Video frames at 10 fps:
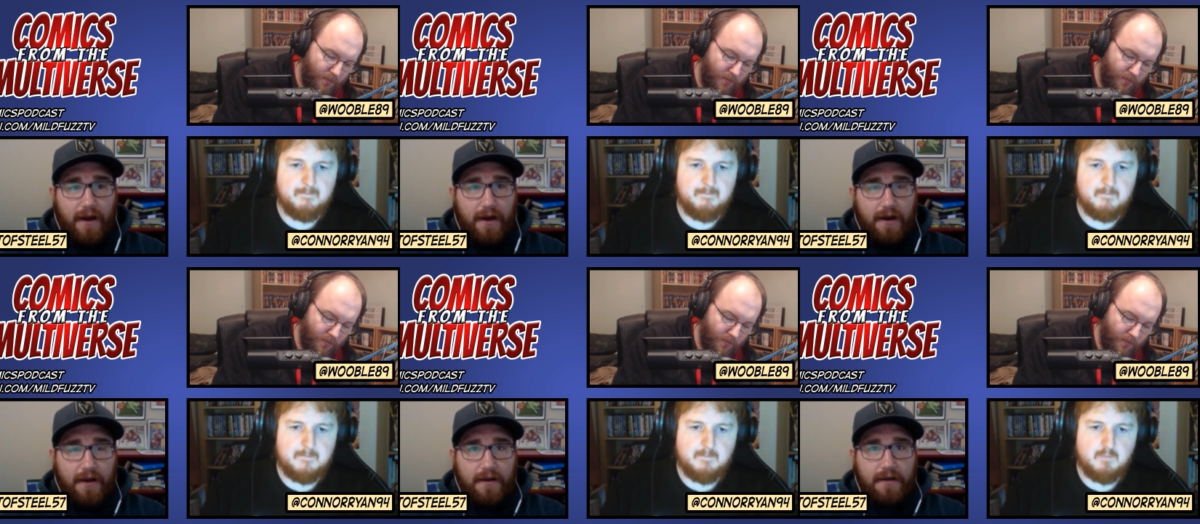
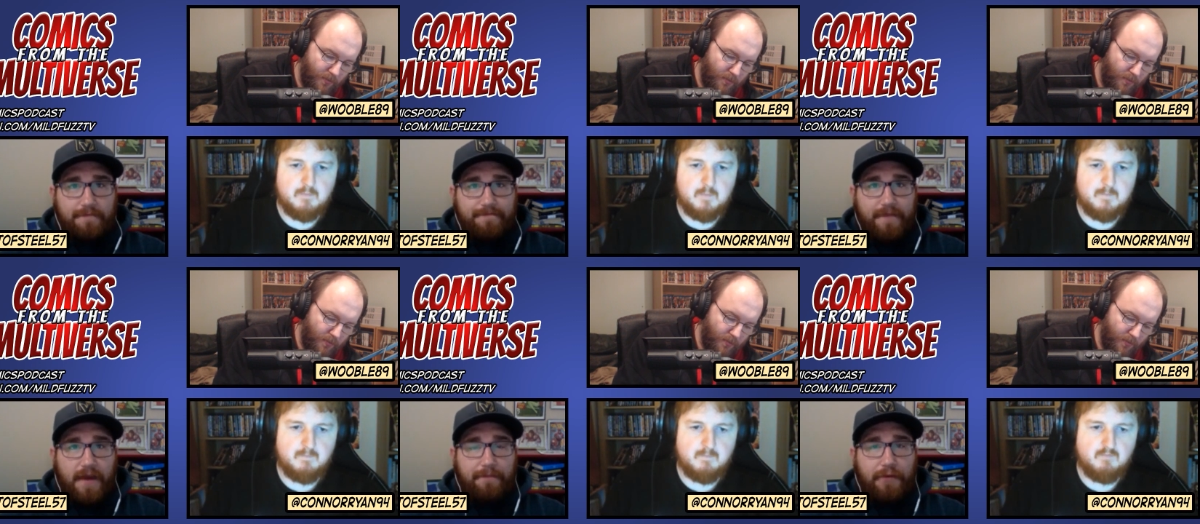Speaker 1: where
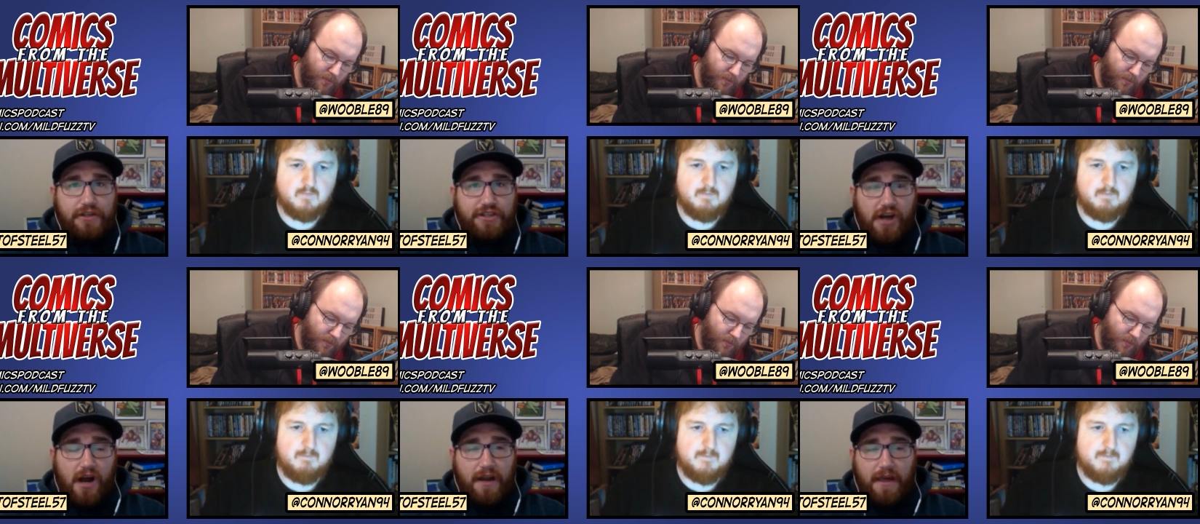it puts
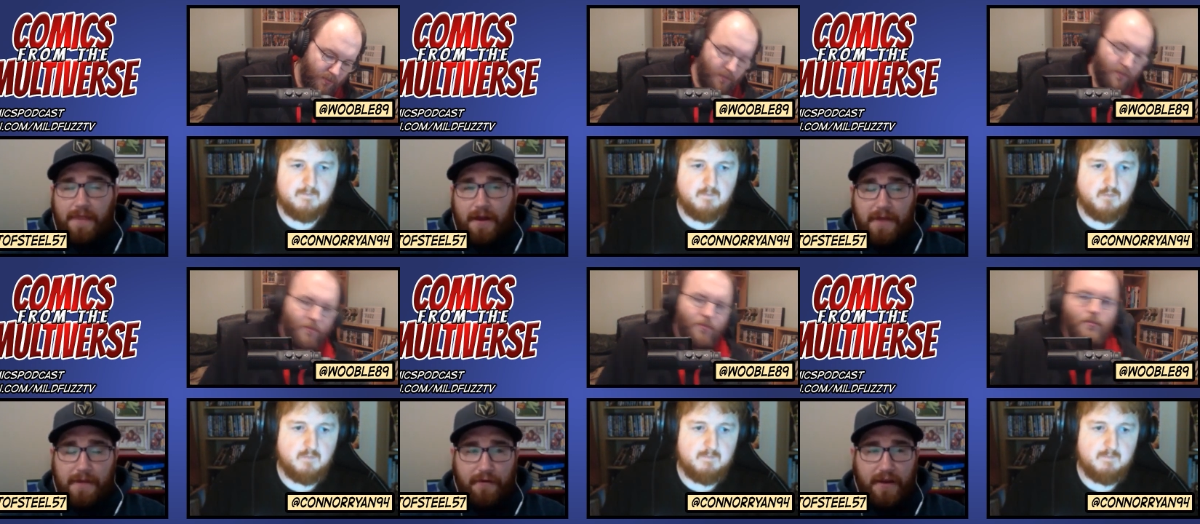Jon in
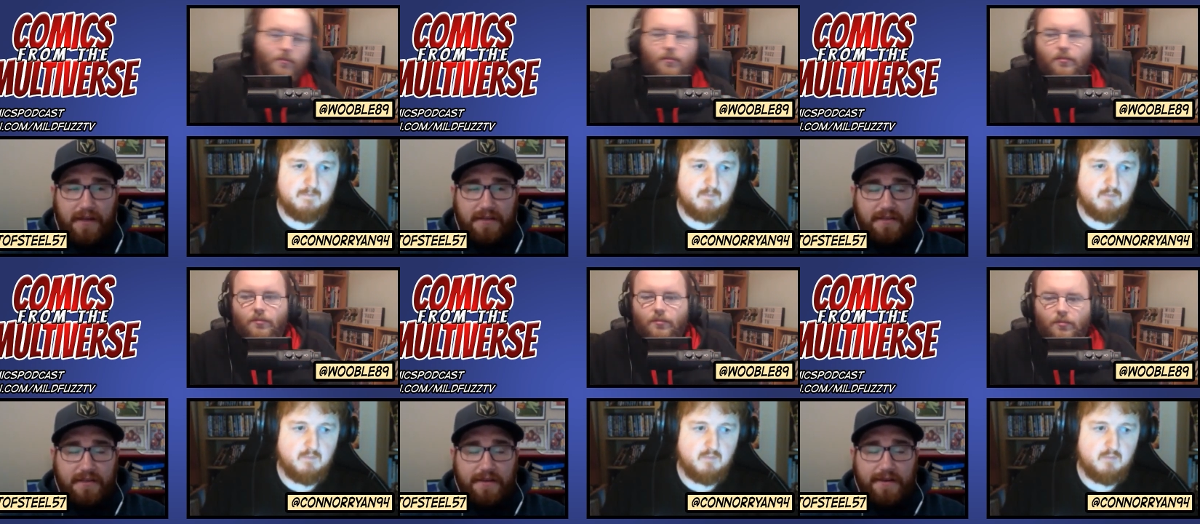their
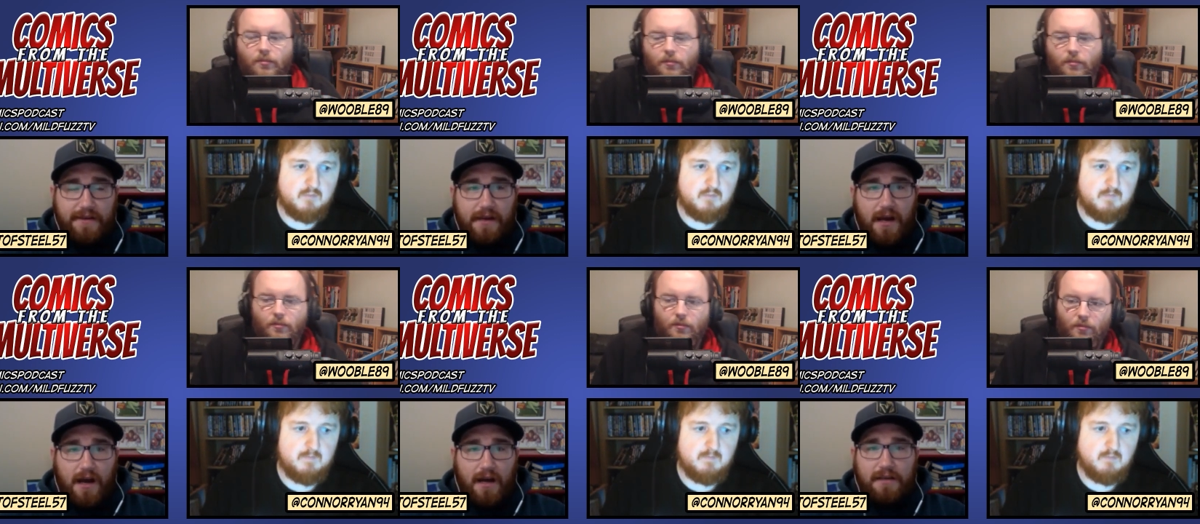memories.
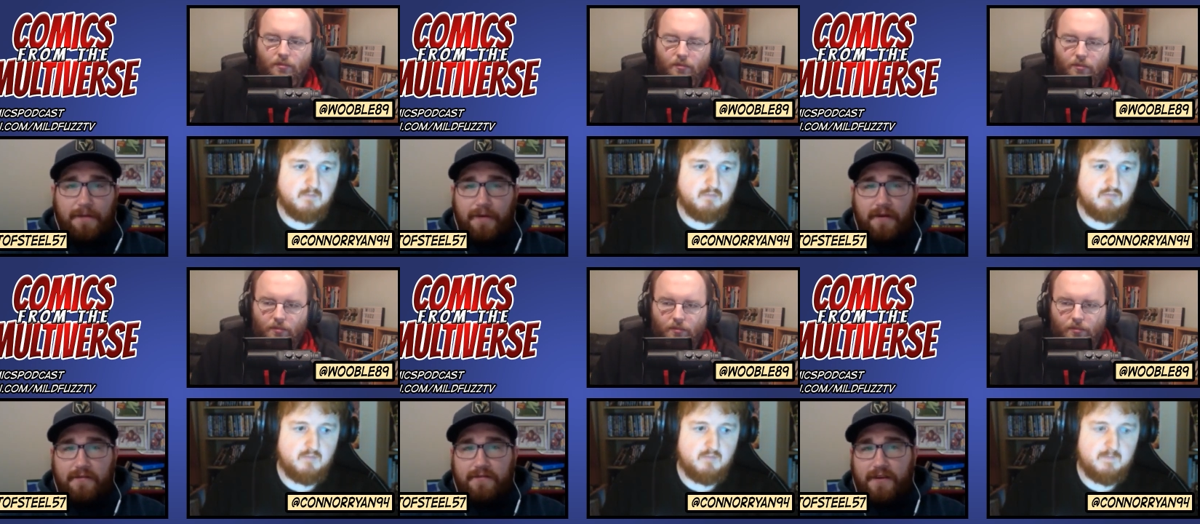Uh,
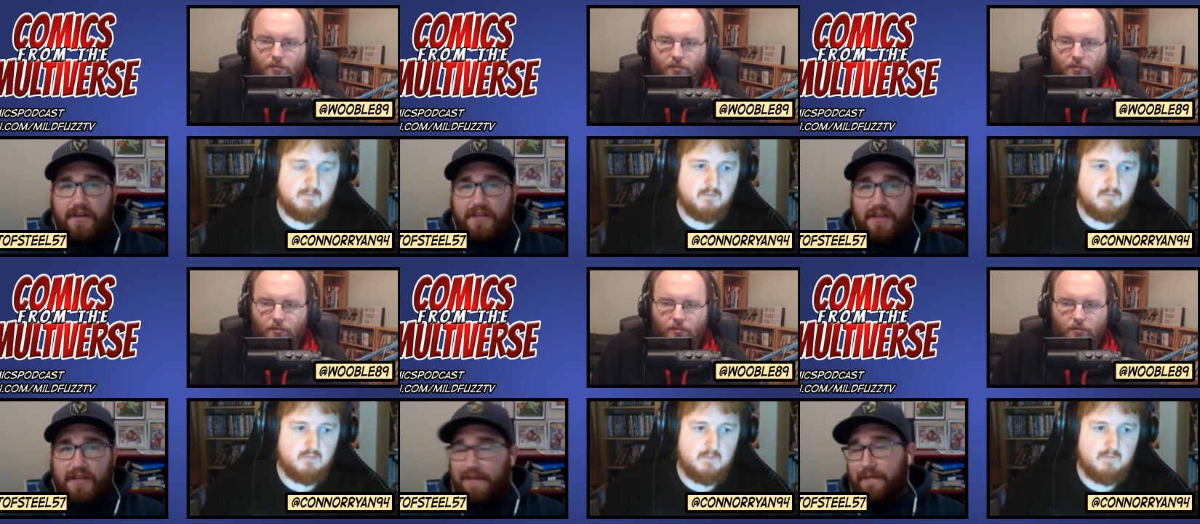is
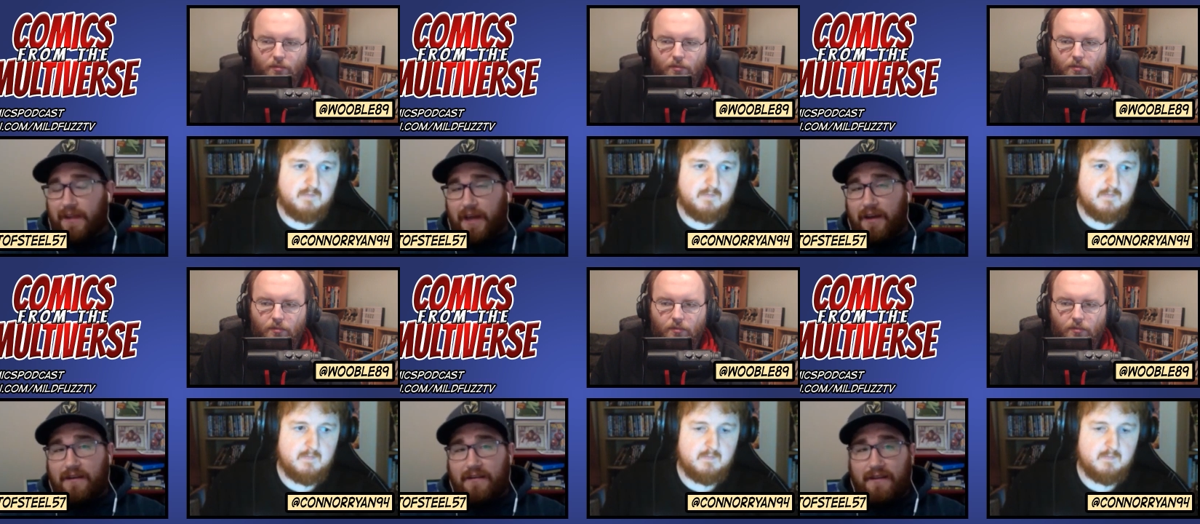traditionally a
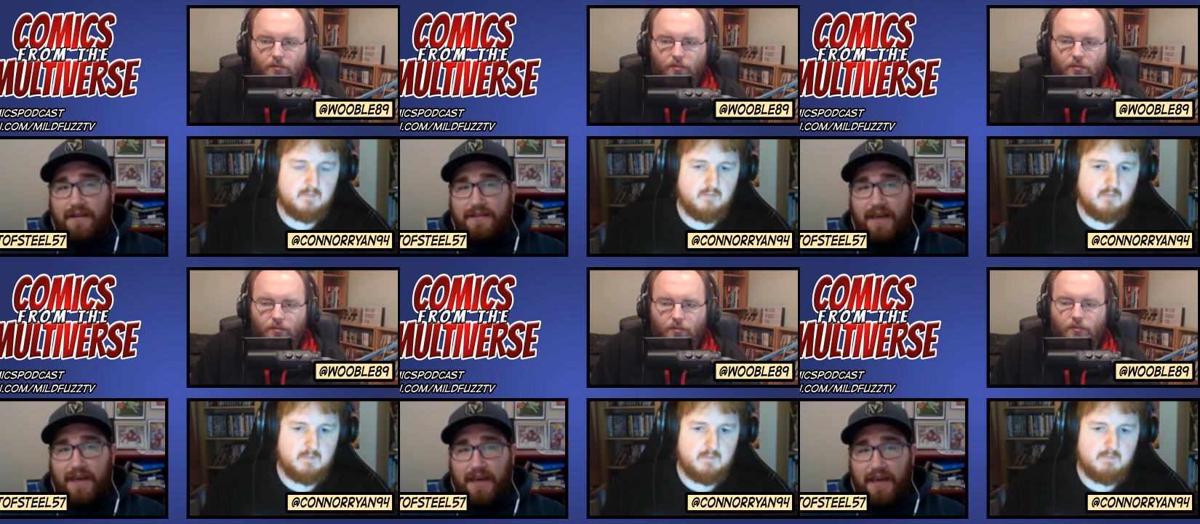villain. That's
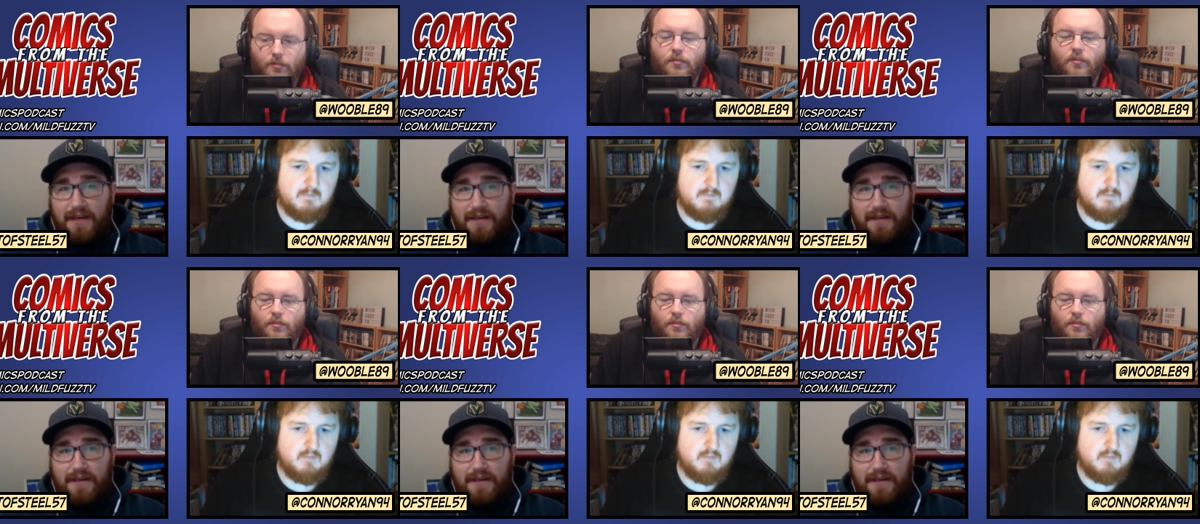a mm.